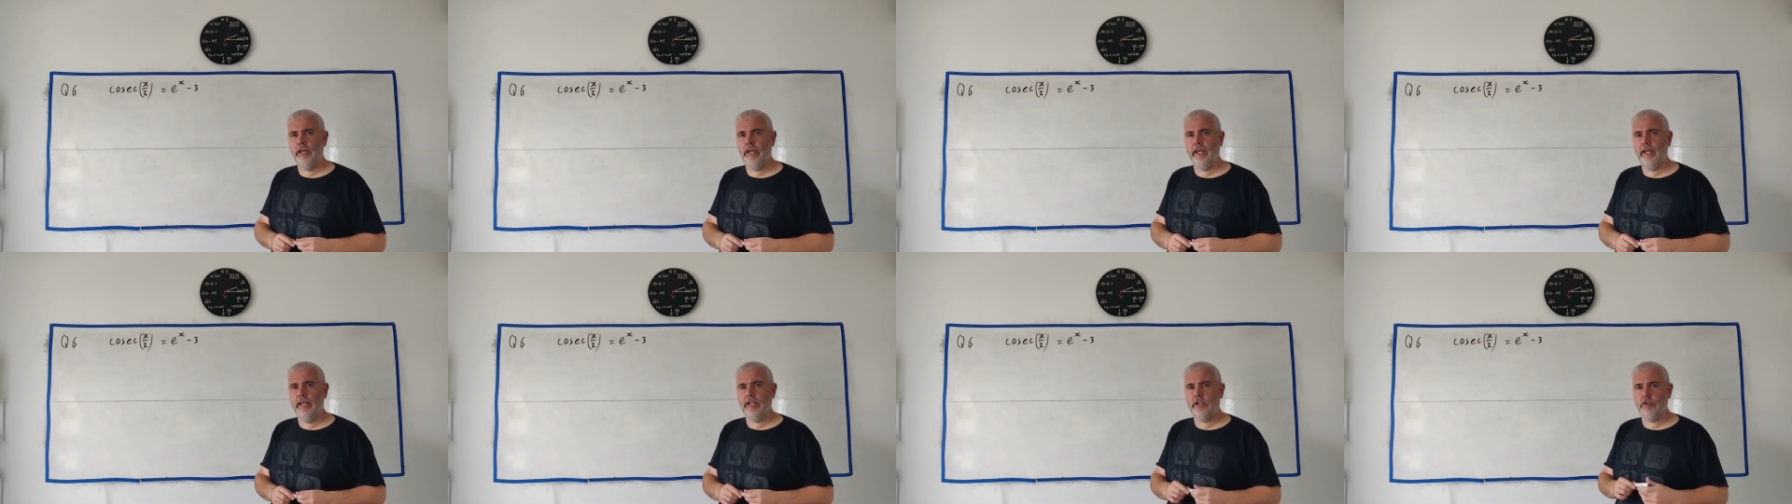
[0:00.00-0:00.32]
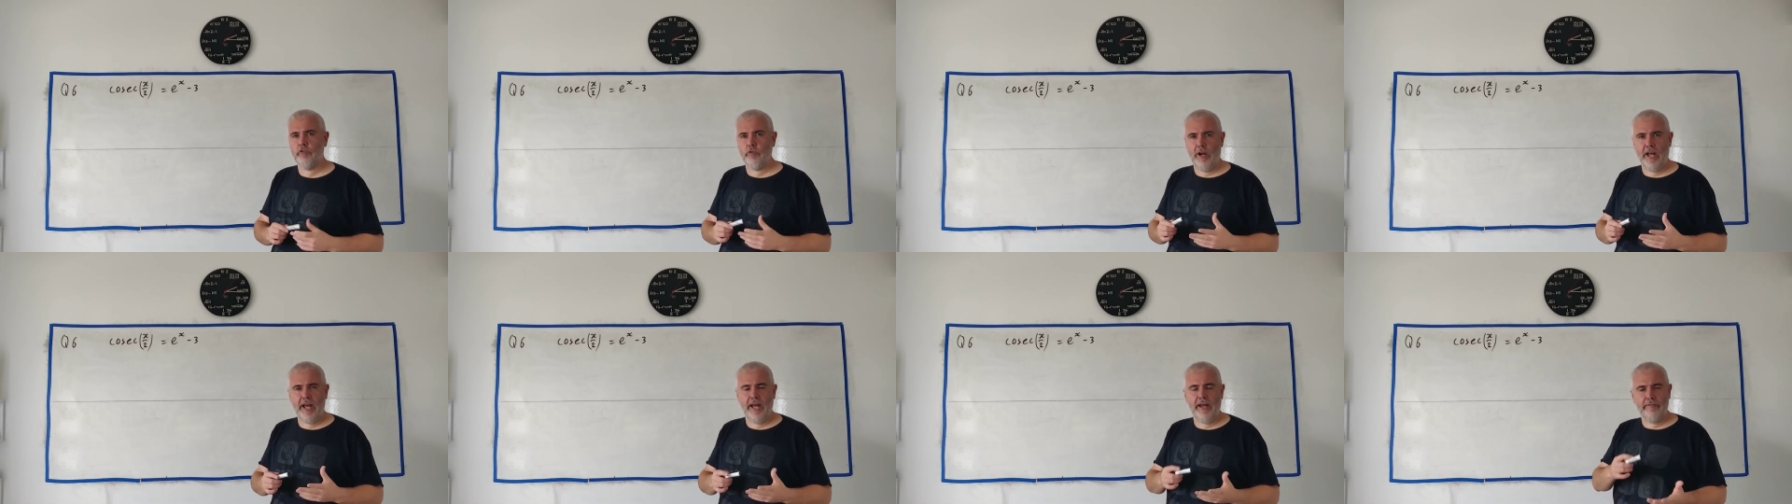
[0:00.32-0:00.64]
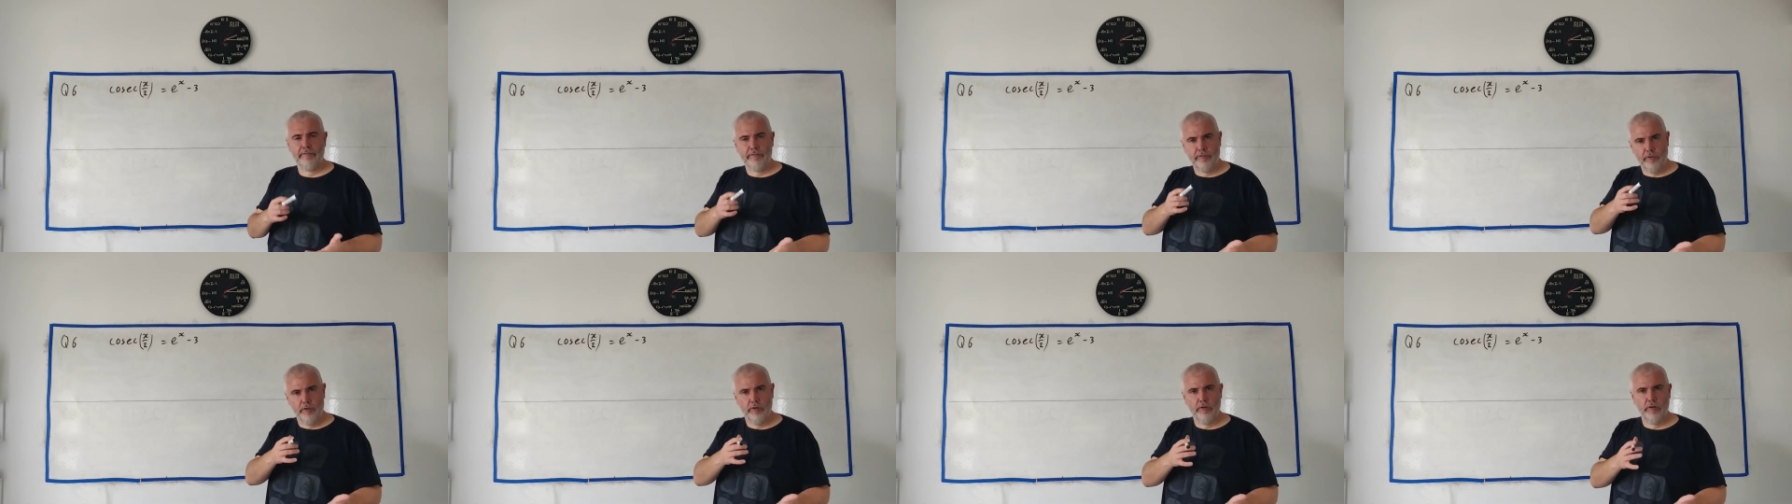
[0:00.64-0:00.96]
a
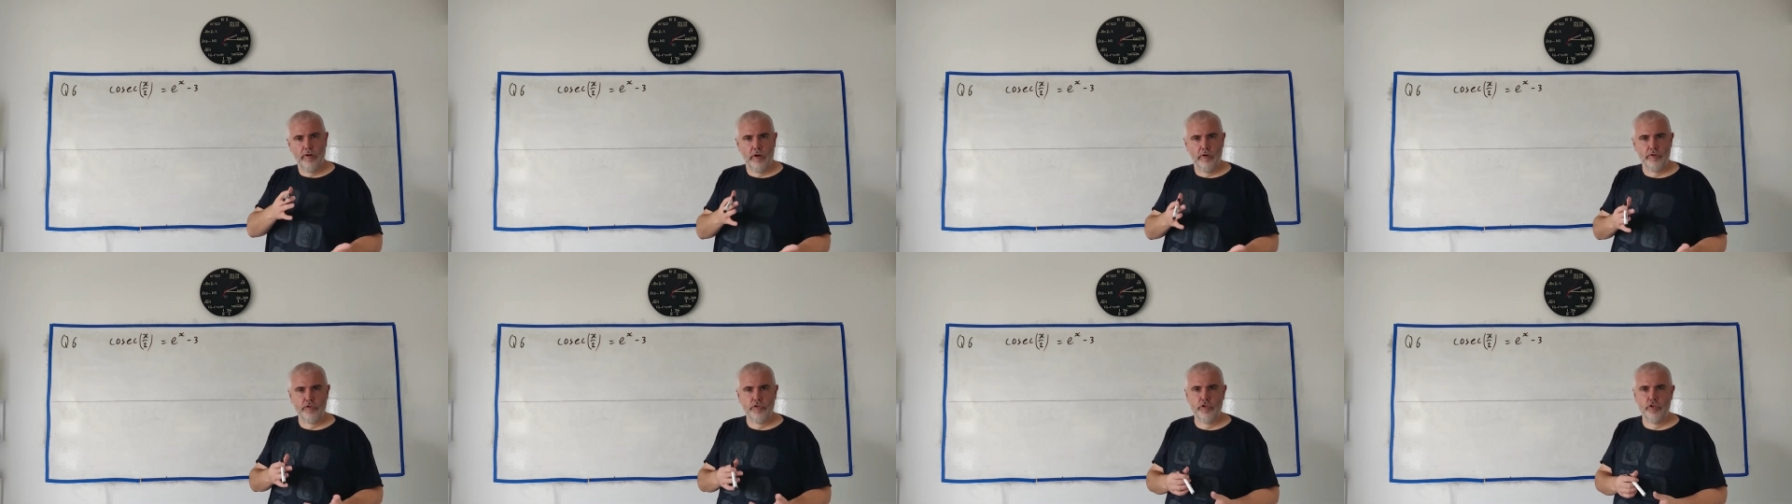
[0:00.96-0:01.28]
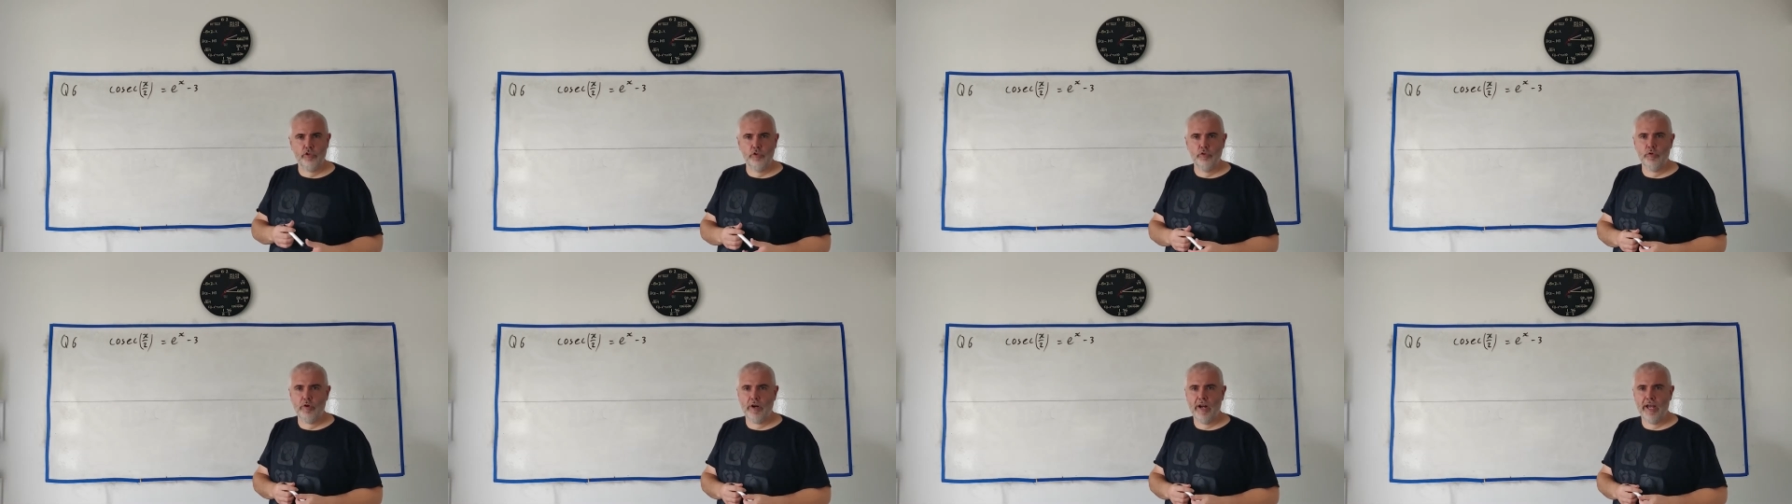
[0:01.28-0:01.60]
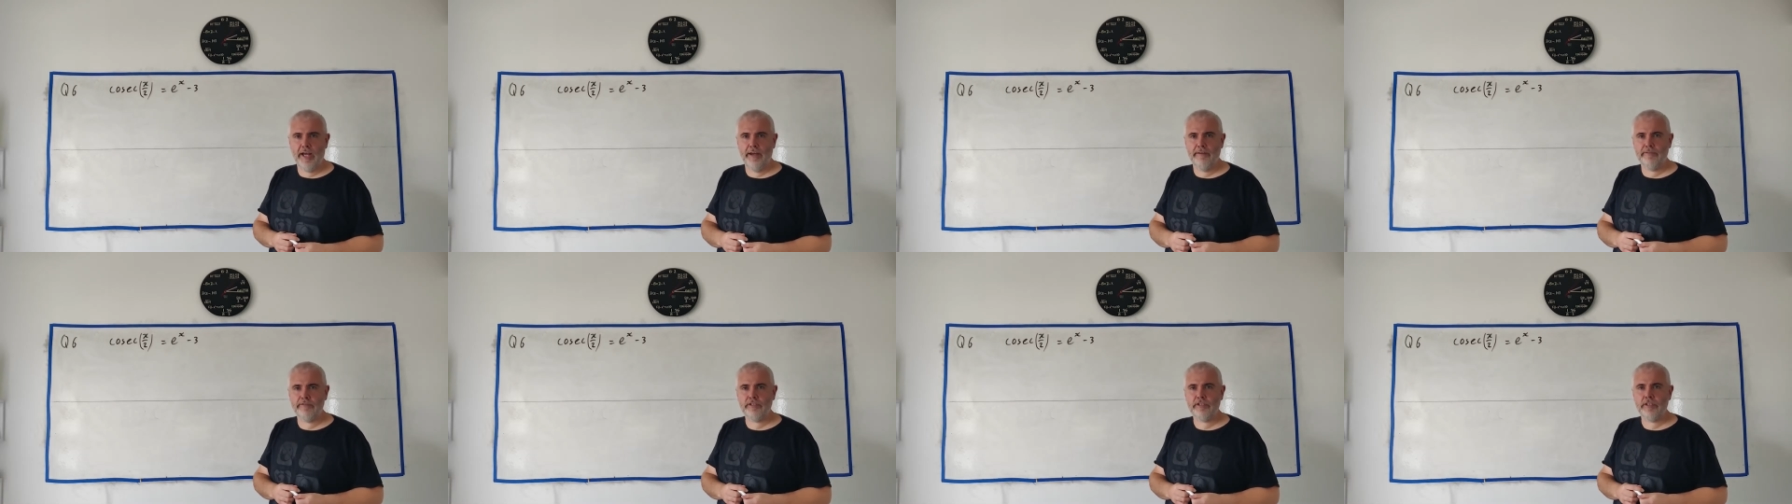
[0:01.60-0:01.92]
graph or two
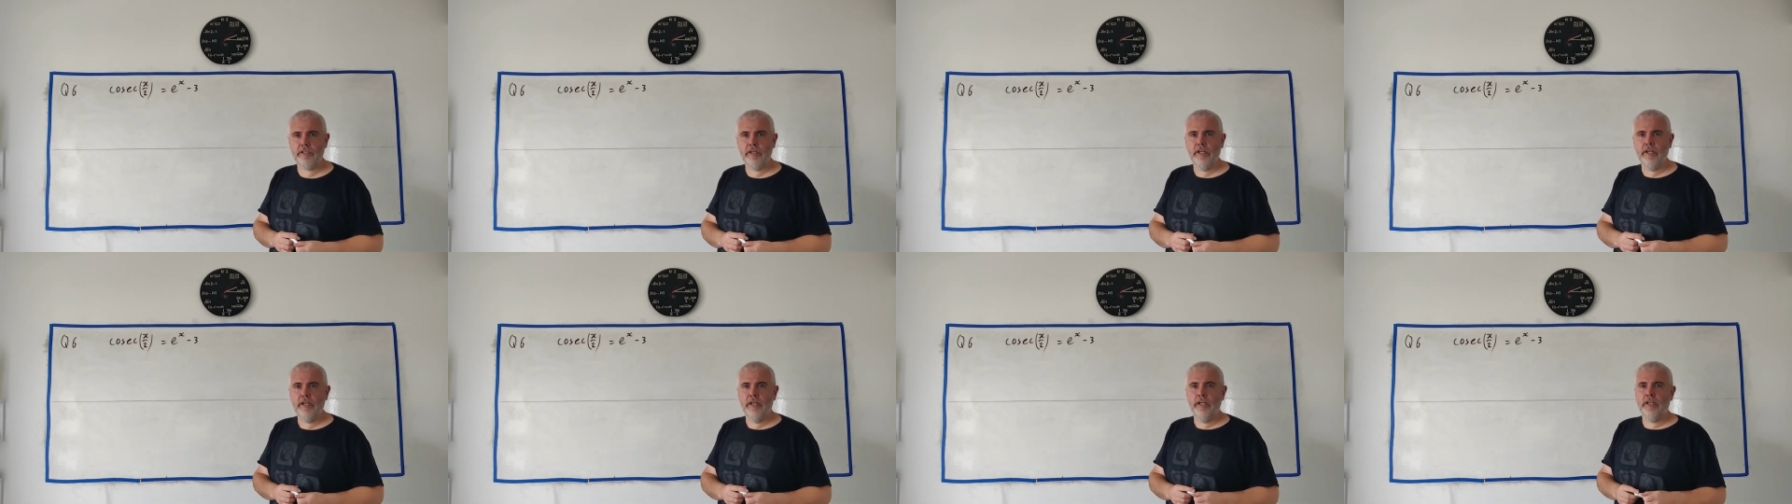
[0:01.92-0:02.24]
graphs